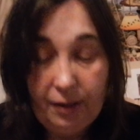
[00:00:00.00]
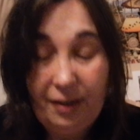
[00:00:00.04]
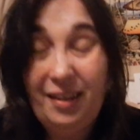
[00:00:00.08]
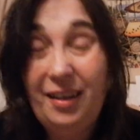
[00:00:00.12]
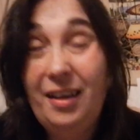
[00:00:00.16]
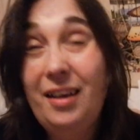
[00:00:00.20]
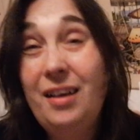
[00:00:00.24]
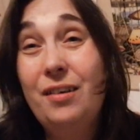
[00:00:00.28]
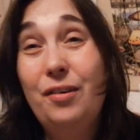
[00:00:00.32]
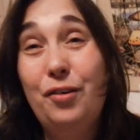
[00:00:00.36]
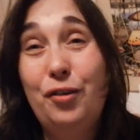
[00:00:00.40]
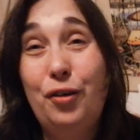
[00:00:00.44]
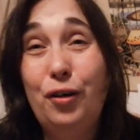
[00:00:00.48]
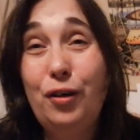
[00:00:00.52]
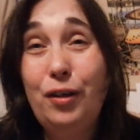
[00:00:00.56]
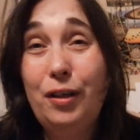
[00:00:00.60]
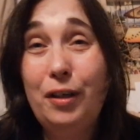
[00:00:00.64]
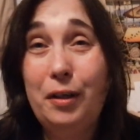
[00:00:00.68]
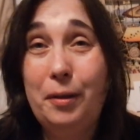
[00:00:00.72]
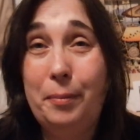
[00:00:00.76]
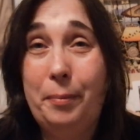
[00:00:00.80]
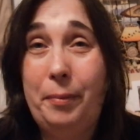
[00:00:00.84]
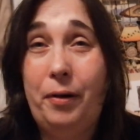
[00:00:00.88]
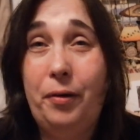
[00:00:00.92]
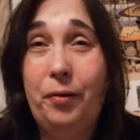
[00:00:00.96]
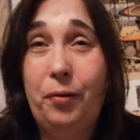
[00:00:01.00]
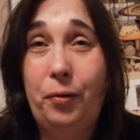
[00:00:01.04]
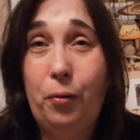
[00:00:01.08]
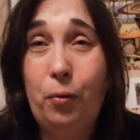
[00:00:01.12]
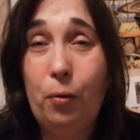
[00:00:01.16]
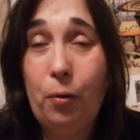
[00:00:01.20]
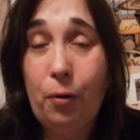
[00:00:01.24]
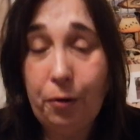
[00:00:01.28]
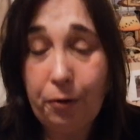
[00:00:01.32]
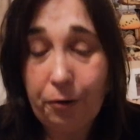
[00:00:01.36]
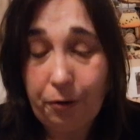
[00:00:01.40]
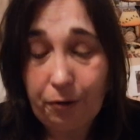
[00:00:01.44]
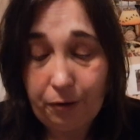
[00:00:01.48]
Yeah, I'm talking about
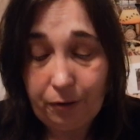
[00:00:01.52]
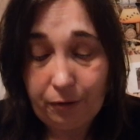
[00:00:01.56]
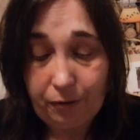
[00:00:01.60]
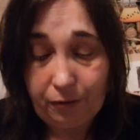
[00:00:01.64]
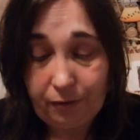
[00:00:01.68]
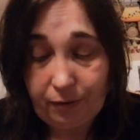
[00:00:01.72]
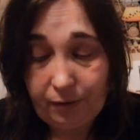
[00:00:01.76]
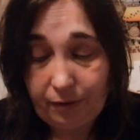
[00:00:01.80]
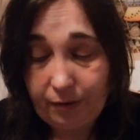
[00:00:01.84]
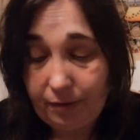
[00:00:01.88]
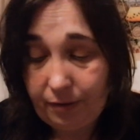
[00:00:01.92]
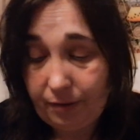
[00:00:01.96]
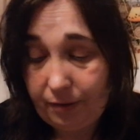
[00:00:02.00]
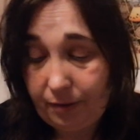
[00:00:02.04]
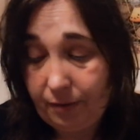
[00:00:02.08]
orders.